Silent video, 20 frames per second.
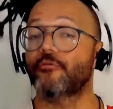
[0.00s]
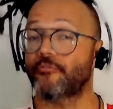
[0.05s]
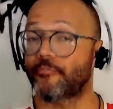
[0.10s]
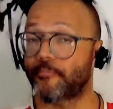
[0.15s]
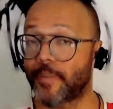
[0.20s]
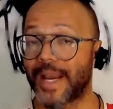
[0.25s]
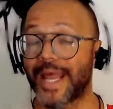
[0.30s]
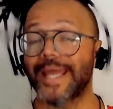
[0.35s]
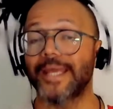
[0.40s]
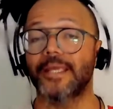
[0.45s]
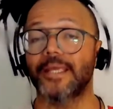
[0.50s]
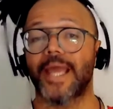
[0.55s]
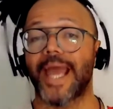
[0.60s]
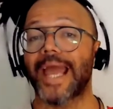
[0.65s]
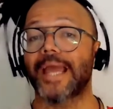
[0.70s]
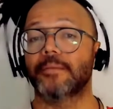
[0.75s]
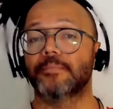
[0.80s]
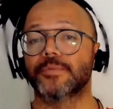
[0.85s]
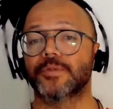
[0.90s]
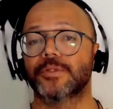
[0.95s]
of playing
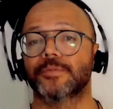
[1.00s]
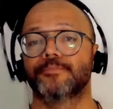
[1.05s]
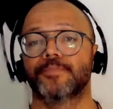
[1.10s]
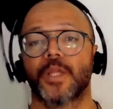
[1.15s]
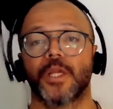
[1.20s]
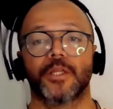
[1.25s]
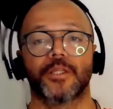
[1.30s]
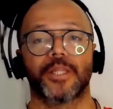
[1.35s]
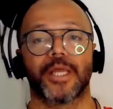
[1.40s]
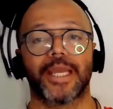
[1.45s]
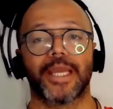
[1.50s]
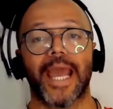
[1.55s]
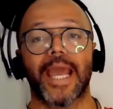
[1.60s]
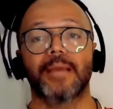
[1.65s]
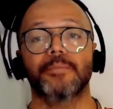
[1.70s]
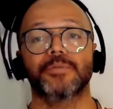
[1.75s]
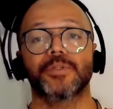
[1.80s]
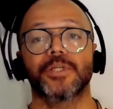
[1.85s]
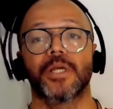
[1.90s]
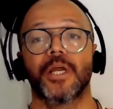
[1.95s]
games. The
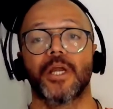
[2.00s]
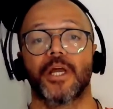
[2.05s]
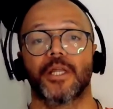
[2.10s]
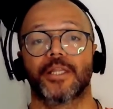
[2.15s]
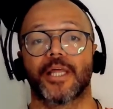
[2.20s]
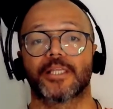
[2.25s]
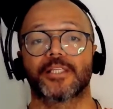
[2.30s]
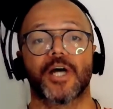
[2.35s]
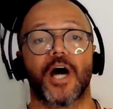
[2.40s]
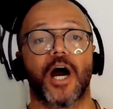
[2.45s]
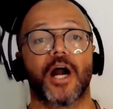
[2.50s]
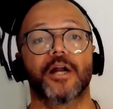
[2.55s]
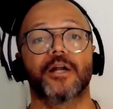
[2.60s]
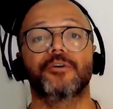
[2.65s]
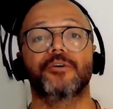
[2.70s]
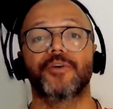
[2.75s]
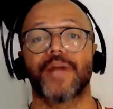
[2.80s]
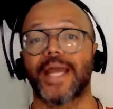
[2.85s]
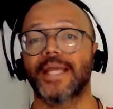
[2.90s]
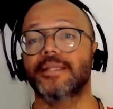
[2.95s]
games that
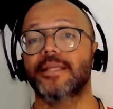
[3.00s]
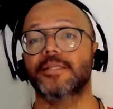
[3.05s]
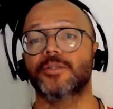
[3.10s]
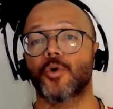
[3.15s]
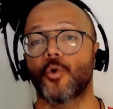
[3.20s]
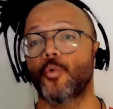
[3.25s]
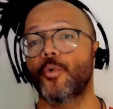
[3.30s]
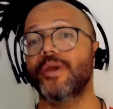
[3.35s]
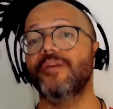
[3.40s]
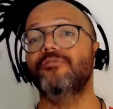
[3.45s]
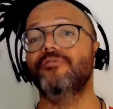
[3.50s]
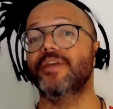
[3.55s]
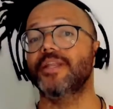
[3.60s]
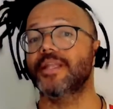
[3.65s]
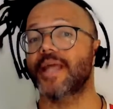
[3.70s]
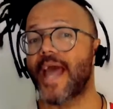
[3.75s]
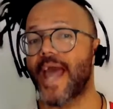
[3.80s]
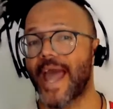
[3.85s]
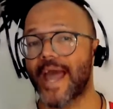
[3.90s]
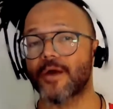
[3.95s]
are created
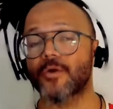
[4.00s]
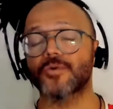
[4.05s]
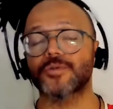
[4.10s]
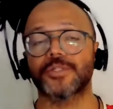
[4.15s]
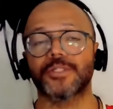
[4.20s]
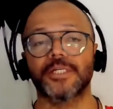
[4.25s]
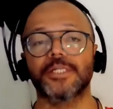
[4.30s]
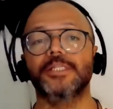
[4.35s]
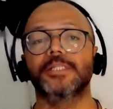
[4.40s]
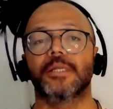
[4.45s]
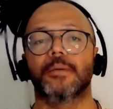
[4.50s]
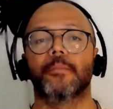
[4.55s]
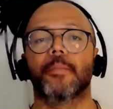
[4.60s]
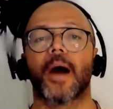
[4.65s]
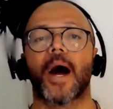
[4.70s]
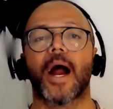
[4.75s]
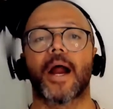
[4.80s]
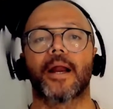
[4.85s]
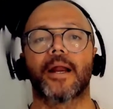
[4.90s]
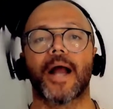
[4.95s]
within the ecosystem
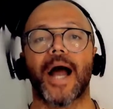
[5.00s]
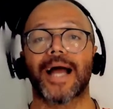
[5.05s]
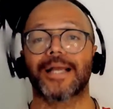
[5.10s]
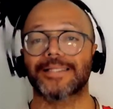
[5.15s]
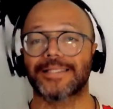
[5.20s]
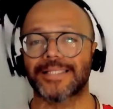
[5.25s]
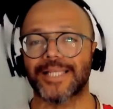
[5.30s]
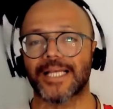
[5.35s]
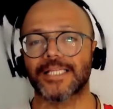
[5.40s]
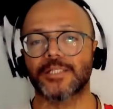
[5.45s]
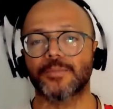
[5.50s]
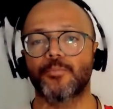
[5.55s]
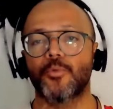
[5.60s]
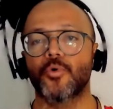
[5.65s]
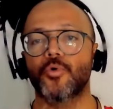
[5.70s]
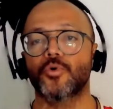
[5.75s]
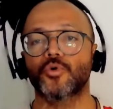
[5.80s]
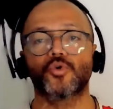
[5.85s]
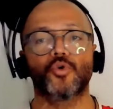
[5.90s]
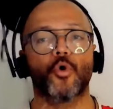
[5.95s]
are
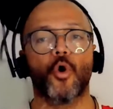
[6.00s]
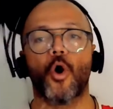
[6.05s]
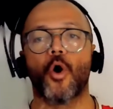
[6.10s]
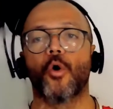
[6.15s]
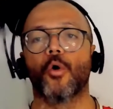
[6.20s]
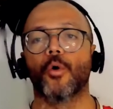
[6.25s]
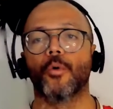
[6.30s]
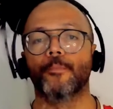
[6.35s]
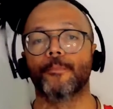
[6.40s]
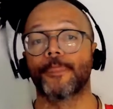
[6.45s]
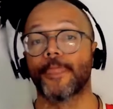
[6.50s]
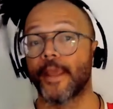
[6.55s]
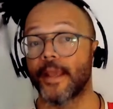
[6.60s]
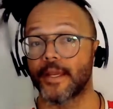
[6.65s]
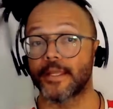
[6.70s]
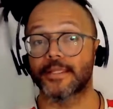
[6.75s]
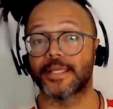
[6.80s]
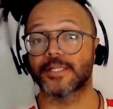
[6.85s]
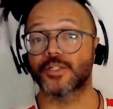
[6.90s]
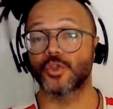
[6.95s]
accessible to all.
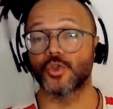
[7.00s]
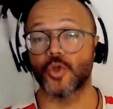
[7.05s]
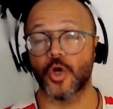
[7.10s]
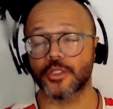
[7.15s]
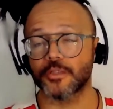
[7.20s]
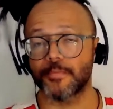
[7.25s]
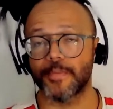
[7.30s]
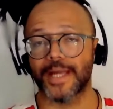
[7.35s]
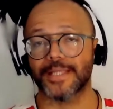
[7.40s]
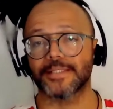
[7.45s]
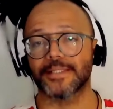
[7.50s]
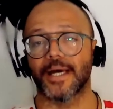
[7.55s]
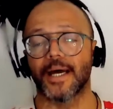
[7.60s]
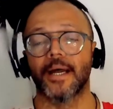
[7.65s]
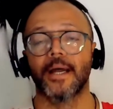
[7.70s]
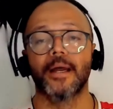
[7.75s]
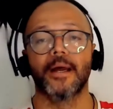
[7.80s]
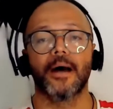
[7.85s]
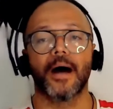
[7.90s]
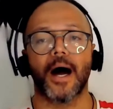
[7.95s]
It does not matter
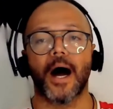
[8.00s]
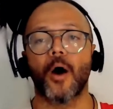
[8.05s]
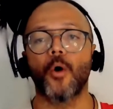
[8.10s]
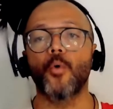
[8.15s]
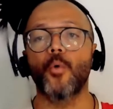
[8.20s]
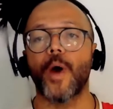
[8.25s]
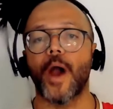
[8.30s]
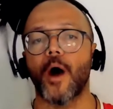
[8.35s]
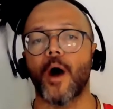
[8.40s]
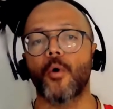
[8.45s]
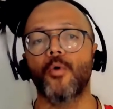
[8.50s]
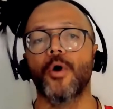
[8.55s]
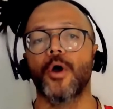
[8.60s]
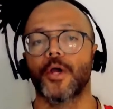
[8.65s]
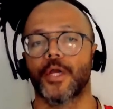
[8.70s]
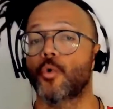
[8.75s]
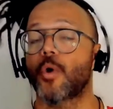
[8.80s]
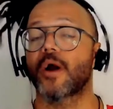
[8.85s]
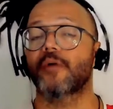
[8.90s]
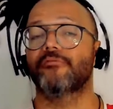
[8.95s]
how well
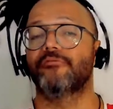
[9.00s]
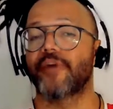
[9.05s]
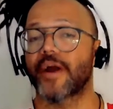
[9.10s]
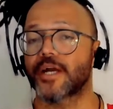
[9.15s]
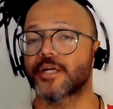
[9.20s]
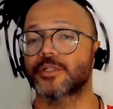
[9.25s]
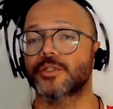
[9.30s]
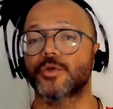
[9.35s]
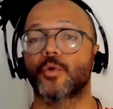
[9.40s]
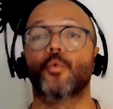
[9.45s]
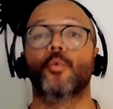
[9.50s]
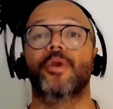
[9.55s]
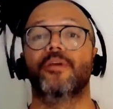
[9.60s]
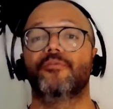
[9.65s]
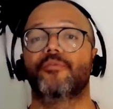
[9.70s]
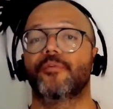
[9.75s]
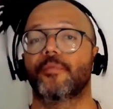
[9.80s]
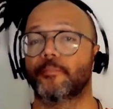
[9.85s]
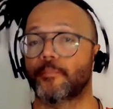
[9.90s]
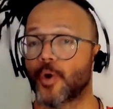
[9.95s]
you are versed
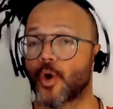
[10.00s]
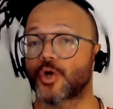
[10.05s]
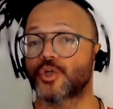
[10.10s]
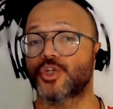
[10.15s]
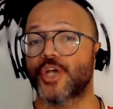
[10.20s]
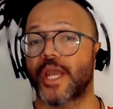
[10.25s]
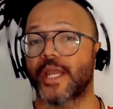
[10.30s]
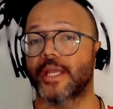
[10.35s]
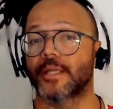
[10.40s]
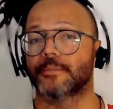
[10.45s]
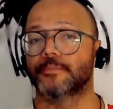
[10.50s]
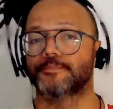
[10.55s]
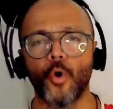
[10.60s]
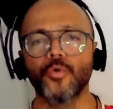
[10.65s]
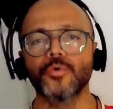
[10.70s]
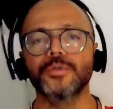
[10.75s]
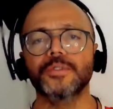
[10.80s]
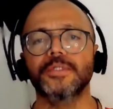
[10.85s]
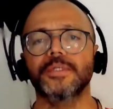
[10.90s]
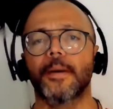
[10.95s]
with blockchain,
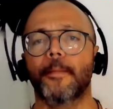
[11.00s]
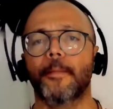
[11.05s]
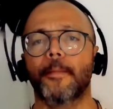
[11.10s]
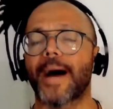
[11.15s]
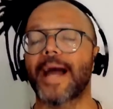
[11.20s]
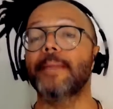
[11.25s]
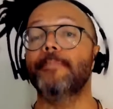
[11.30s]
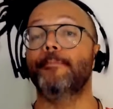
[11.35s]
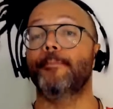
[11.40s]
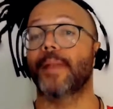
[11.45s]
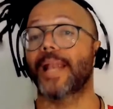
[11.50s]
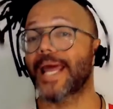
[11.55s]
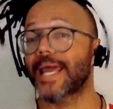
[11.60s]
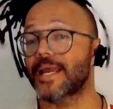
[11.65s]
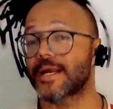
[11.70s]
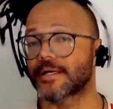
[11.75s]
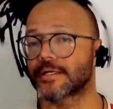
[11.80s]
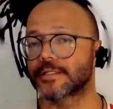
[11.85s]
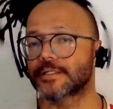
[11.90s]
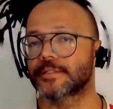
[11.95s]
owned by
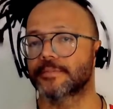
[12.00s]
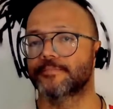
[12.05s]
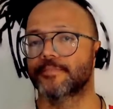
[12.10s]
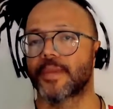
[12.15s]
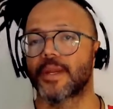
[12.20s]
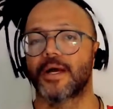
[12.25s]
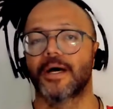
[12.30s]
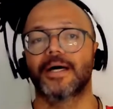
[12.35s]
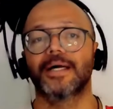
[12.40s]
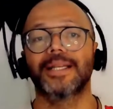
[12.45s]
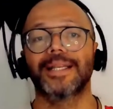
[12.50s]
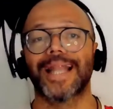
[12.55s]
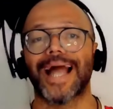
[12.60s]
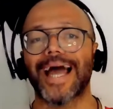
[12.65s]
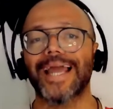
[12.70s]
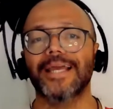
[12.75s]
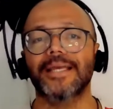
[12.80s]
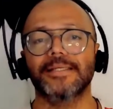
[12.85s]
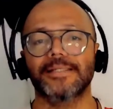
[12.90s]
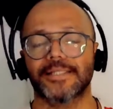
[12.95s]
players.
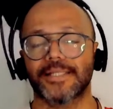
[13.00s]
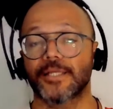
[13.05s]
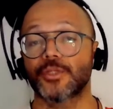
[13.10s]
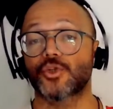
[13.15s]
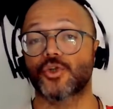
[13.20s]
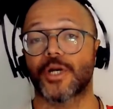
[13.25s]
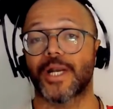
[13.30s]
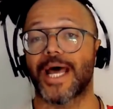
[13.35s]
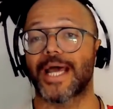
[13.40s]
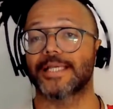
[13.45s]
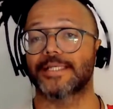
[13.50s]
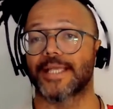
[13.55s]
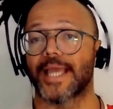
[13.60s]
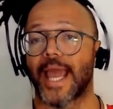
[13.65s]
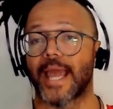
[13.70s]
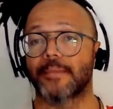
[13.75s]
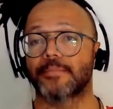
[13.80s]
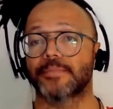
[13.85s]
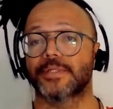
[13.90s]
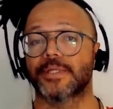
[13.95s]
Unlike centralized
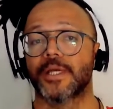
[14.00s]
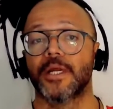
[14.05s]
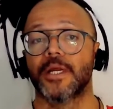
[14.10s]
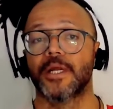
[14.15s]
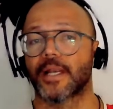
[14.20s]
games